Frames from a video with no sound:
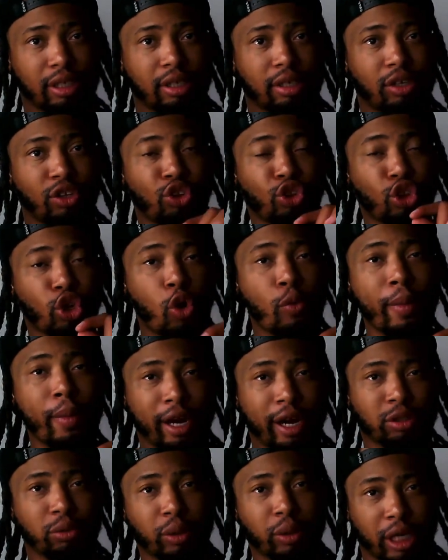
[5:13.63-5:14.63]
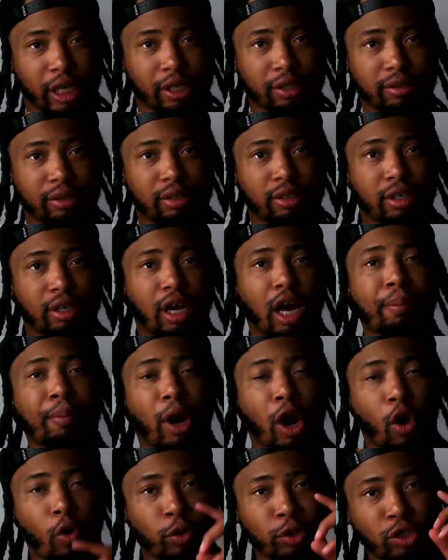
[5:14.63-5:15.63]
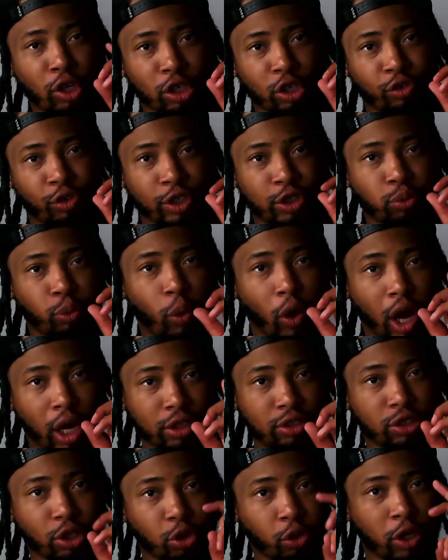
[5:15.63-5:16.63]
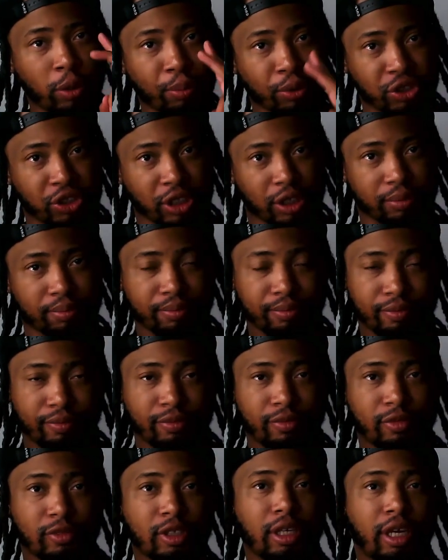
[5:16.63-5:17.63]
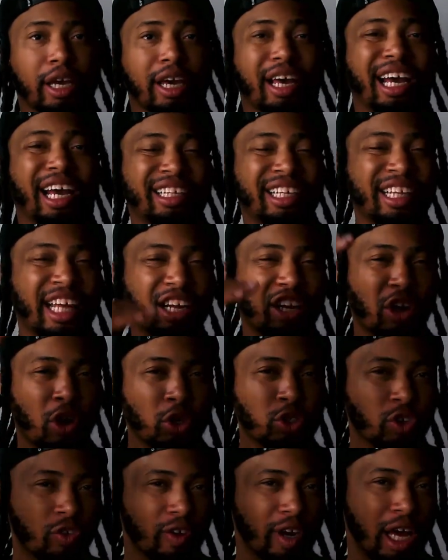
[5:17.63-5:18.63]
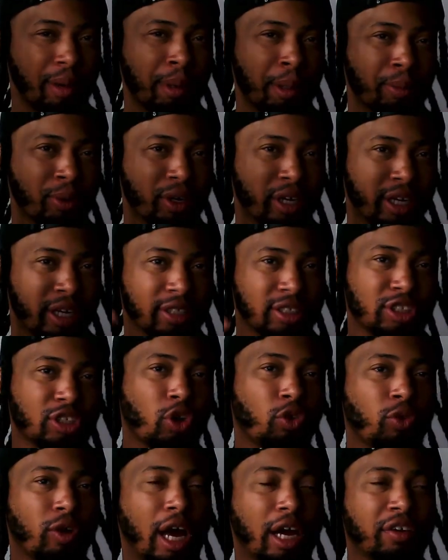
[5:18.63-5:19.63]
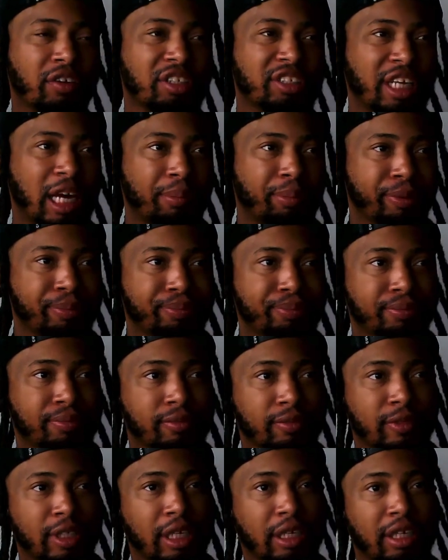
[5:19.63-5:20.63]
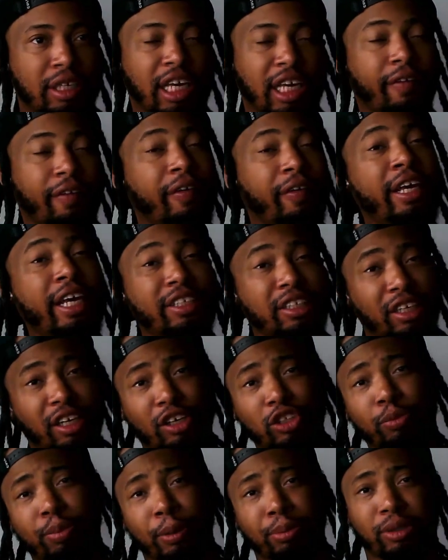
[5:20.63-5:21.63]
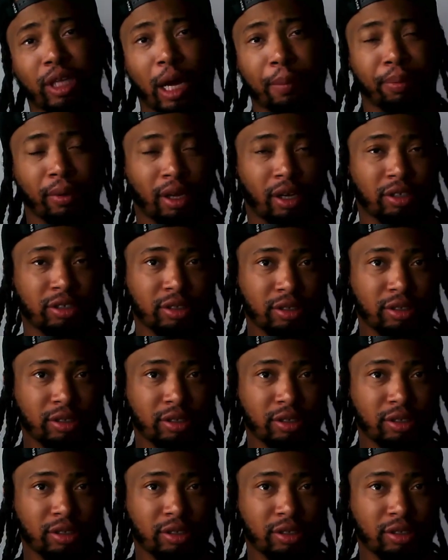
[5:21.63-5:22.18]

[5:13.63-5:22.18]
no matter what, I'm always gonna risk 1 to 3%. And I think that goes over a lot of people's heads. So I'll give you an example. If he has a 100 pip stop loss,